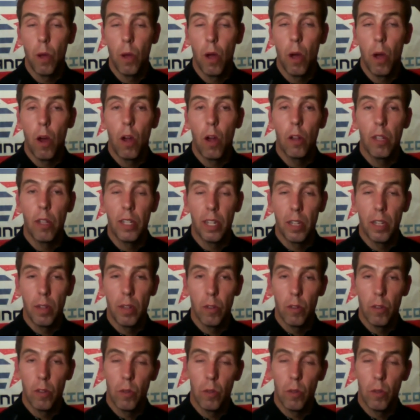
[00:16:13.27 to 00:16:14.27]
all in on
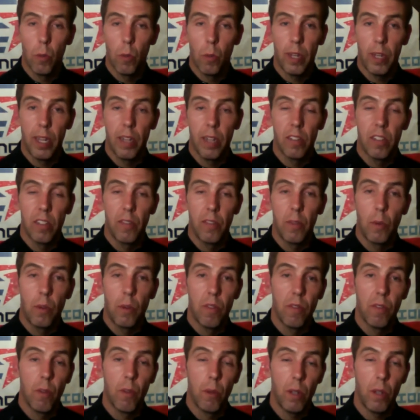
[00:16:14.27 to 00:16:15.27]
those swim workouts if you
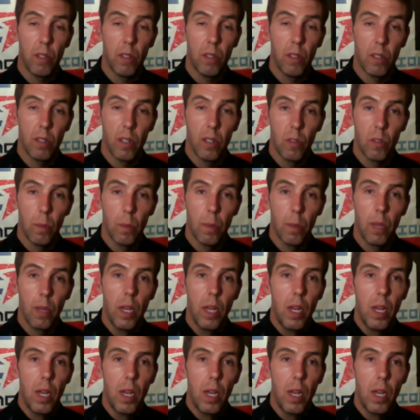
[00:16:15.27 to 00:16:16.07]
want to focus on the swim.